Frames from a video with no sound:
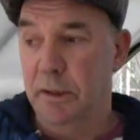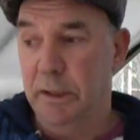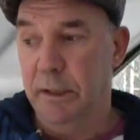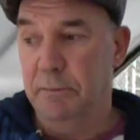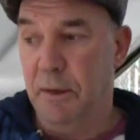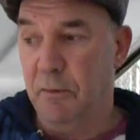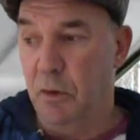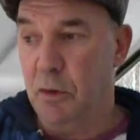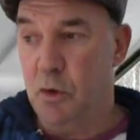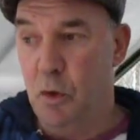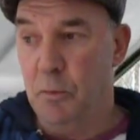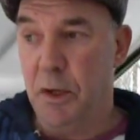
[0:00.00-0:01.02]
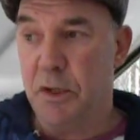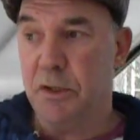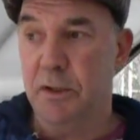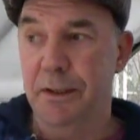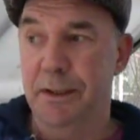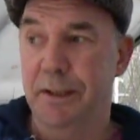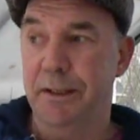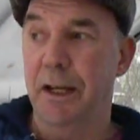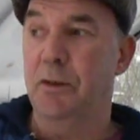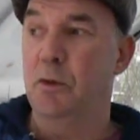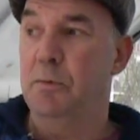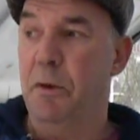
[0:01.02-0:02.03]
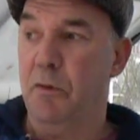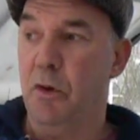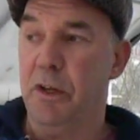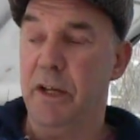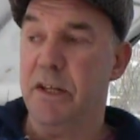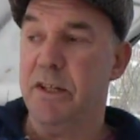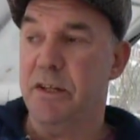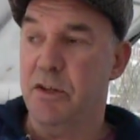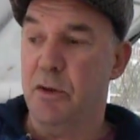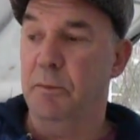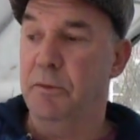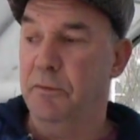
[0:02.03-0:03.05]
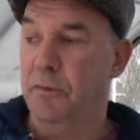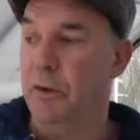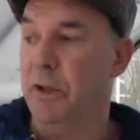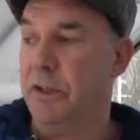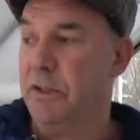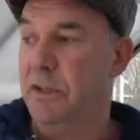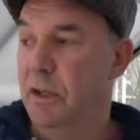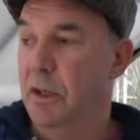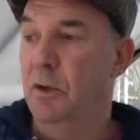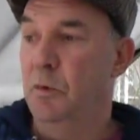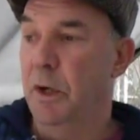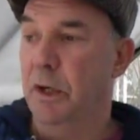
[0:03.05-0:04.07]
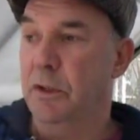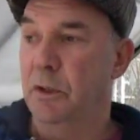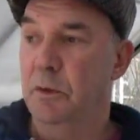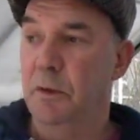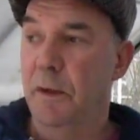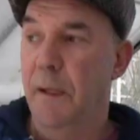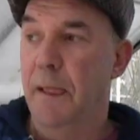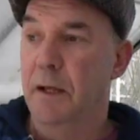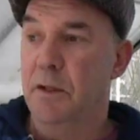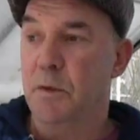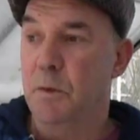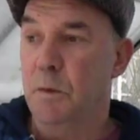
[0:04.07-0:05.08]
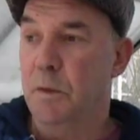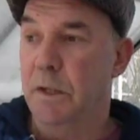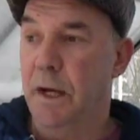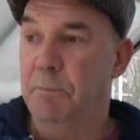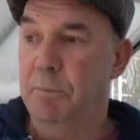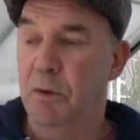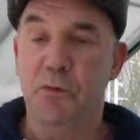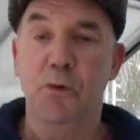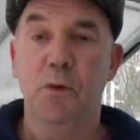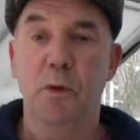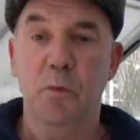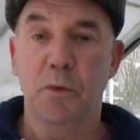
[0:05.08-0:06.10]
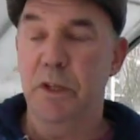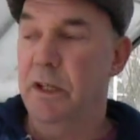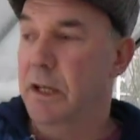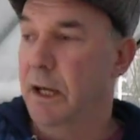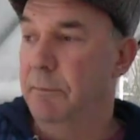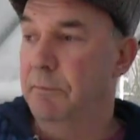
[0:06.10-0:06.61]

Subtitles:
I've got the grow box in the dining room. I've got a guest stopping for the next week or two, so I've been throwing out